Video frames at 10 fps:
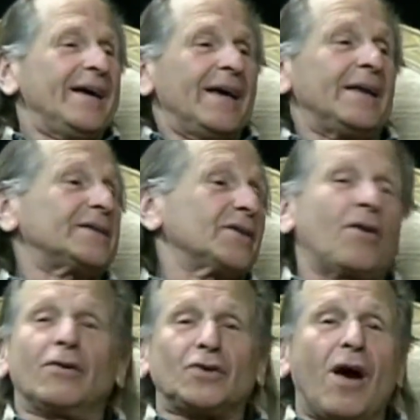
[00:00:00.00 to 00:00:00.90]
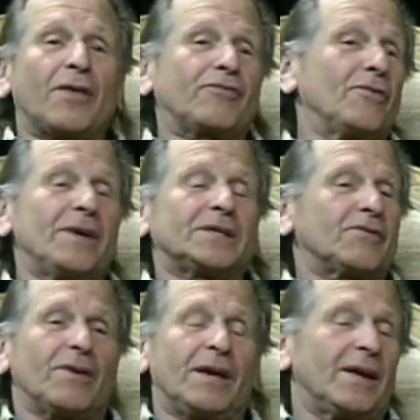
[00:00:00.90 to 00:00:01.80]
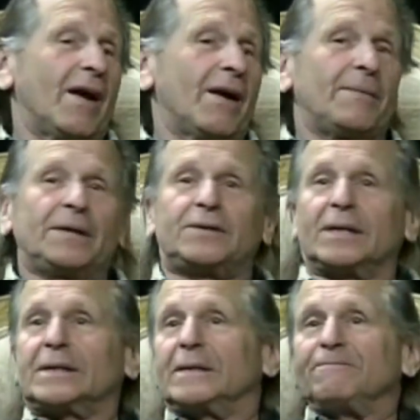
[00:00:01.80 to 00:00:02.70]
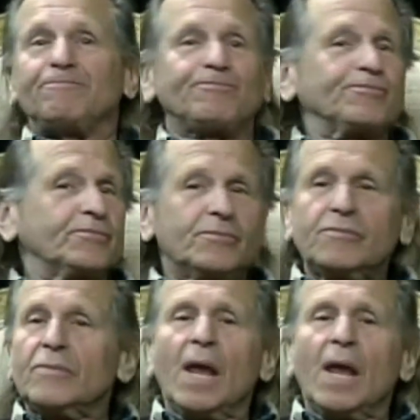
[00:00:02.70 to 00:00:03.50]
and it just goes on through history. You know, I mean, just. Oh, it's not going to